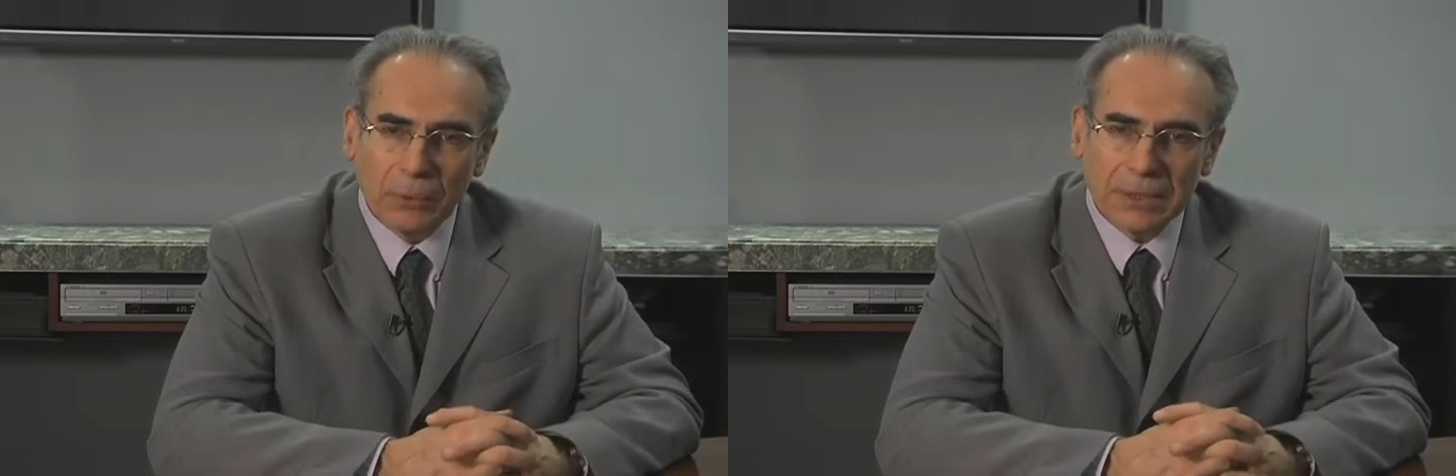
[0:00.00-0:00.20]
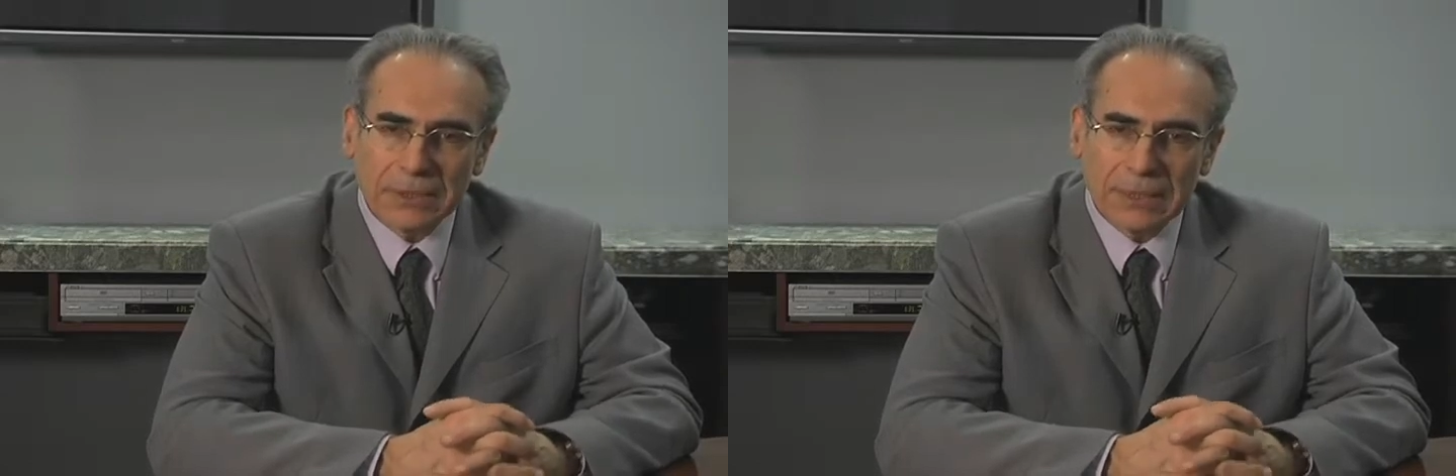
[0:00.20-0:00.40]

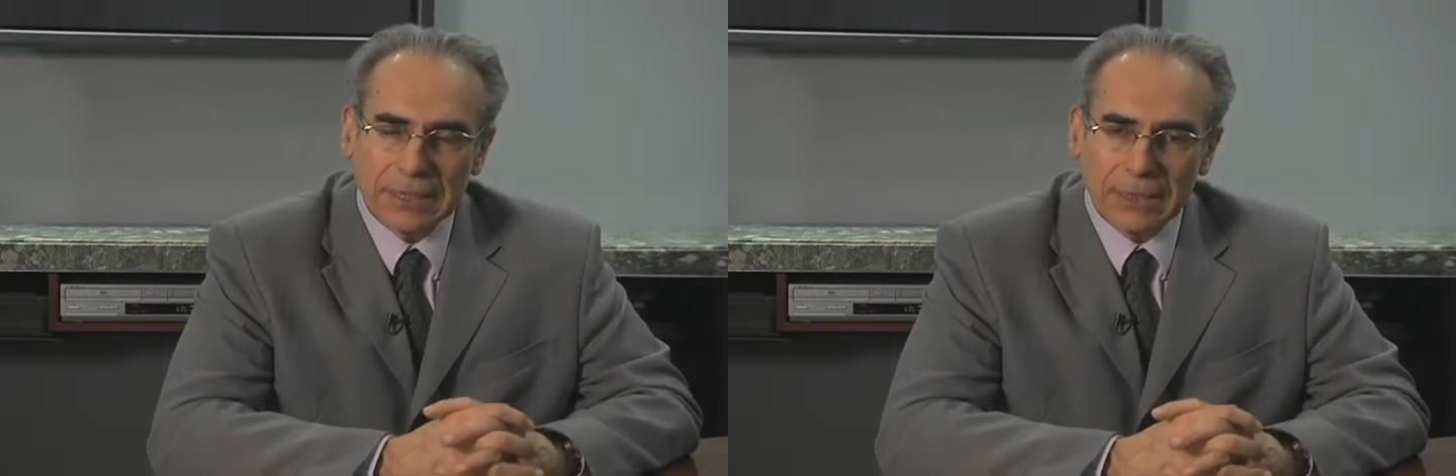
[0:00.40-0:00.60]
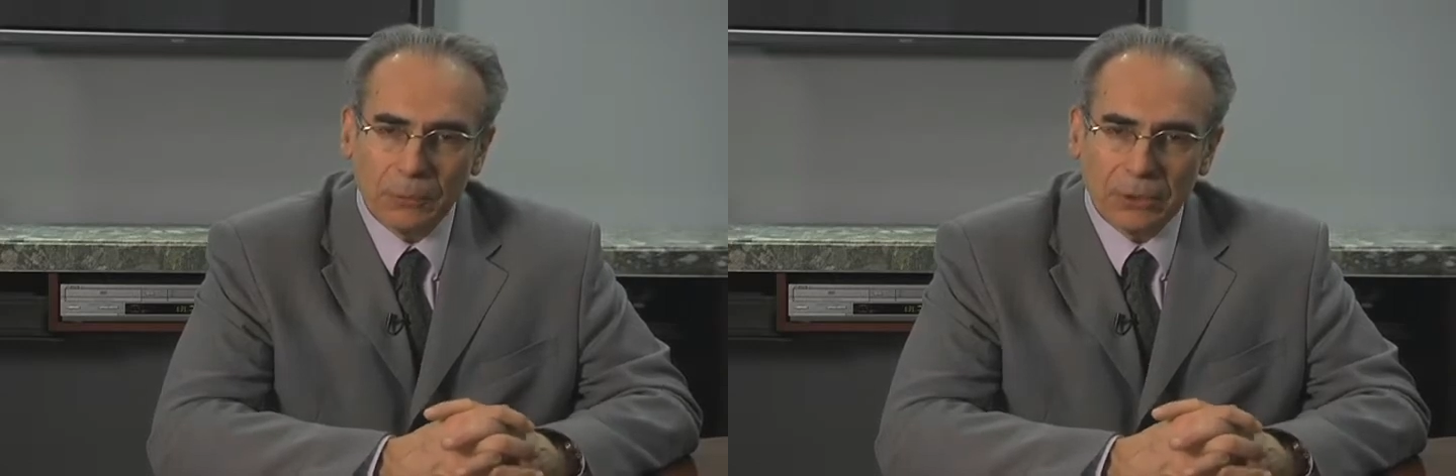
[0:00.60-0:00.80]
was that
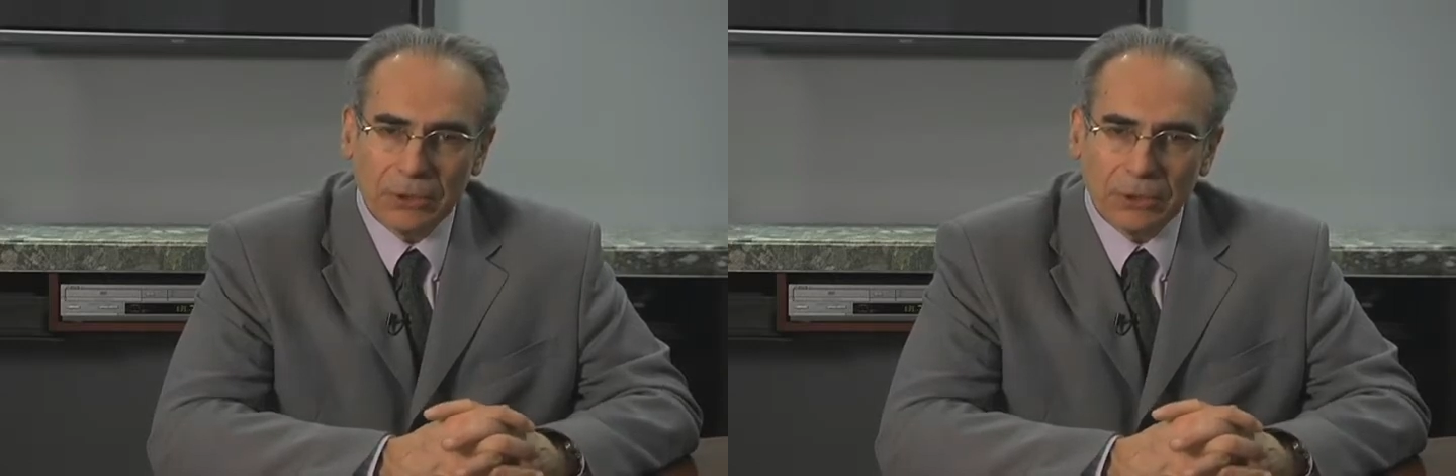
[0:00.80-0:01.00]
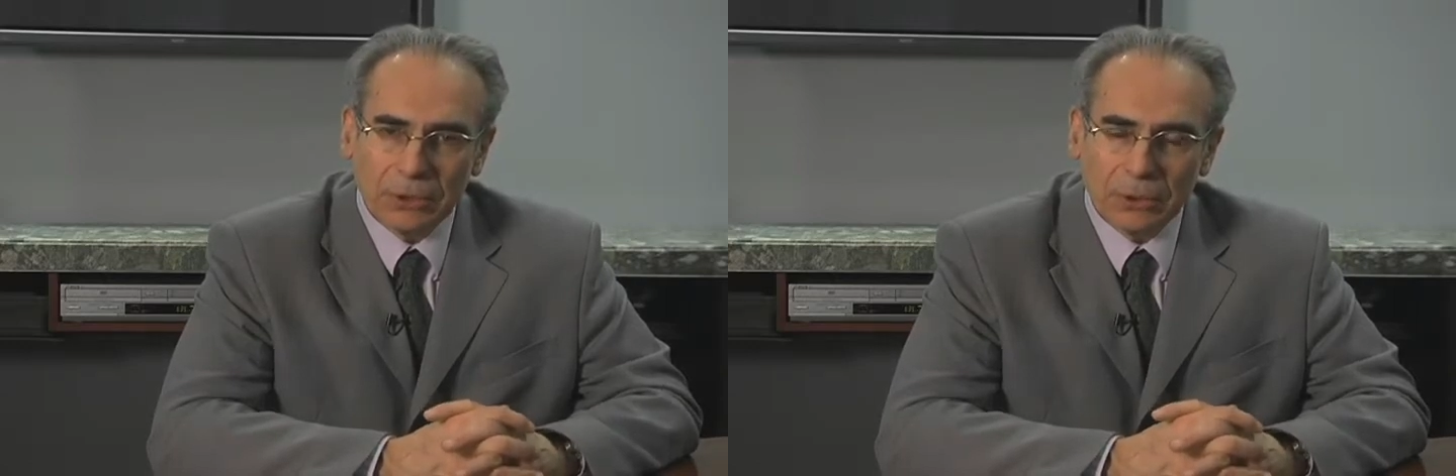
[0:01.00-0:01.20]
he
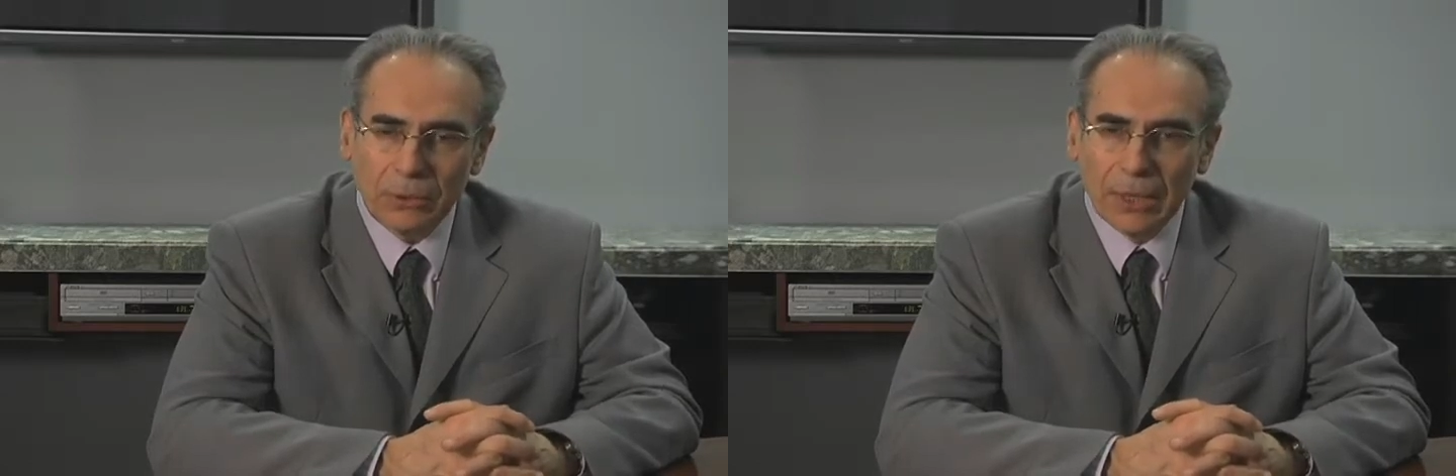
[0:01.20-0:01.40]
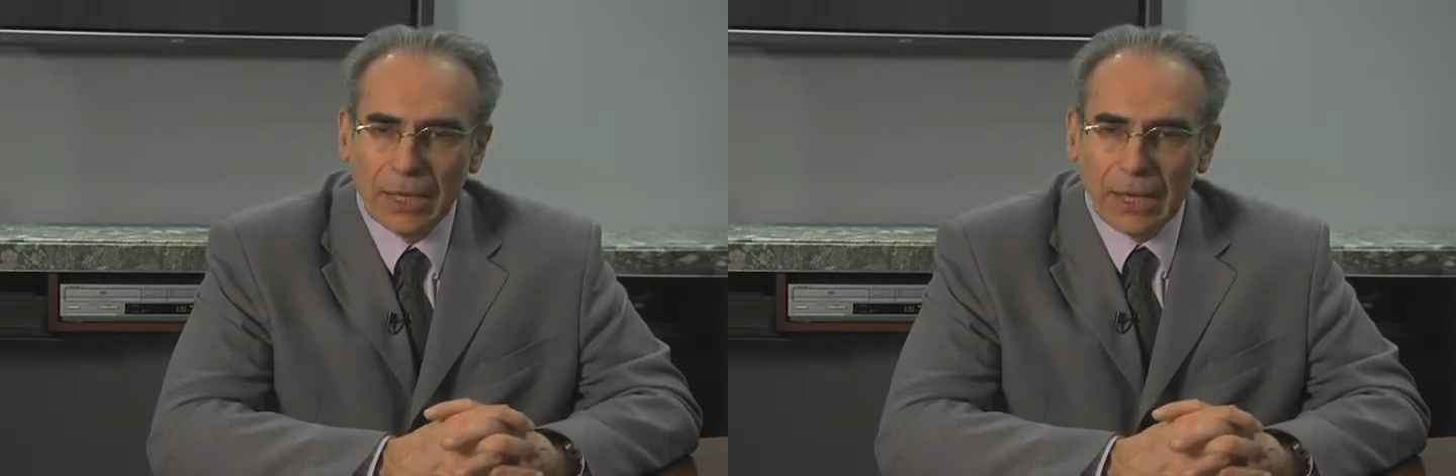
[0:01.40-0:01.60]
would
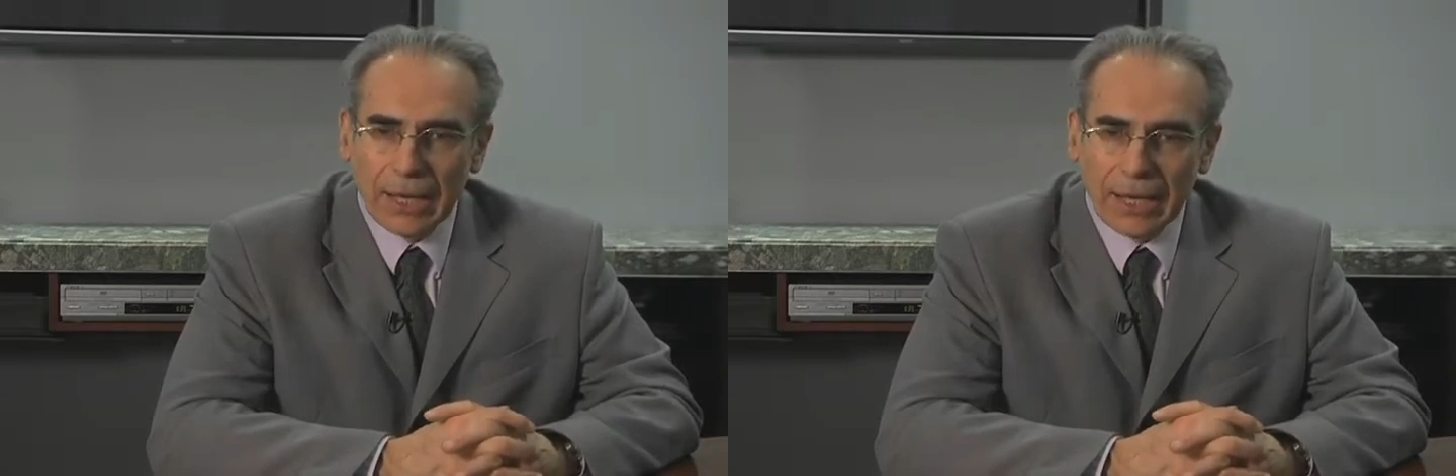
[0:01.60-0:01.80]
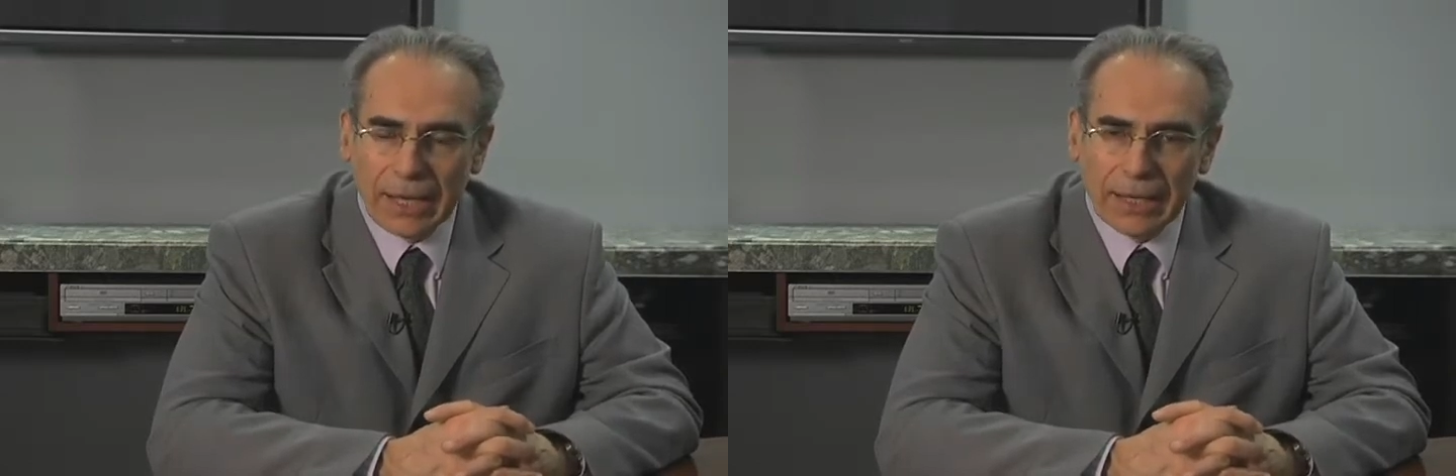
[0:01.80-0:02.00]
do
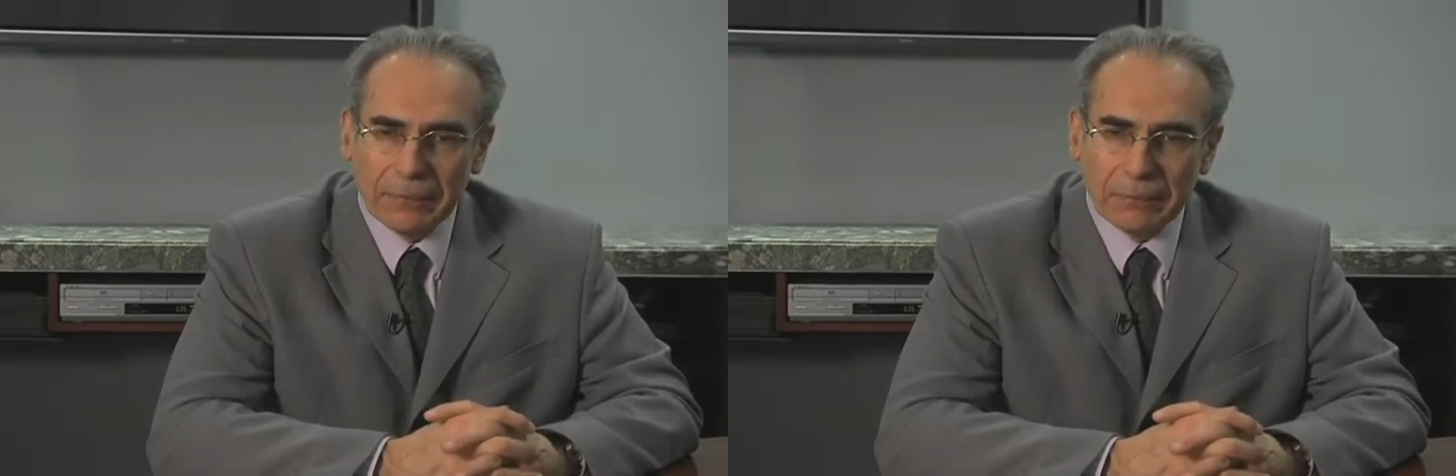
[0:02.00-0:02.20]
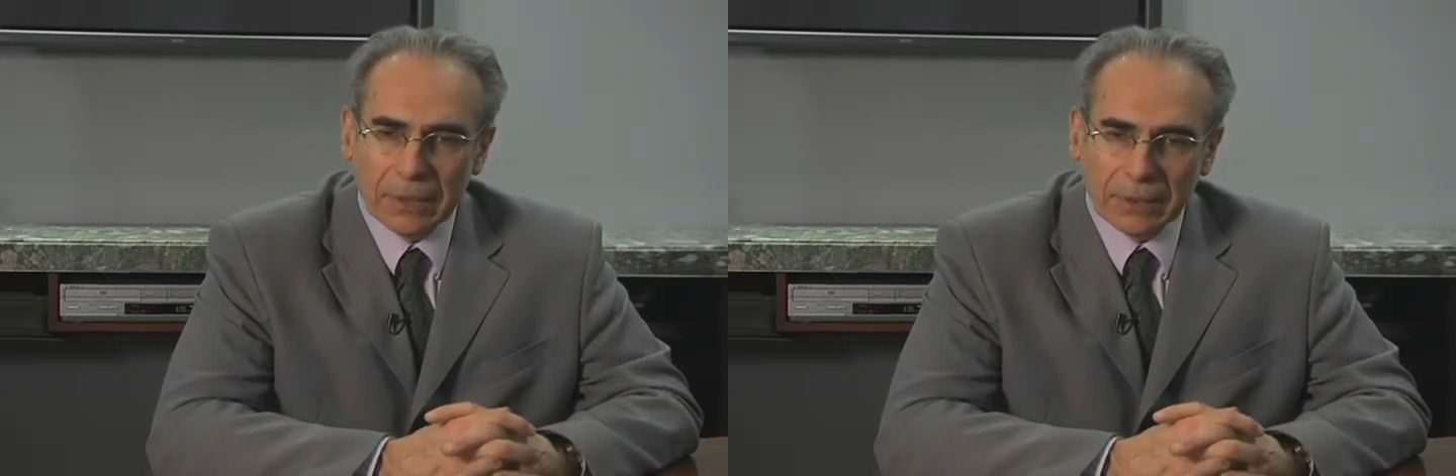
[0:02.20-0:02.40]
uh,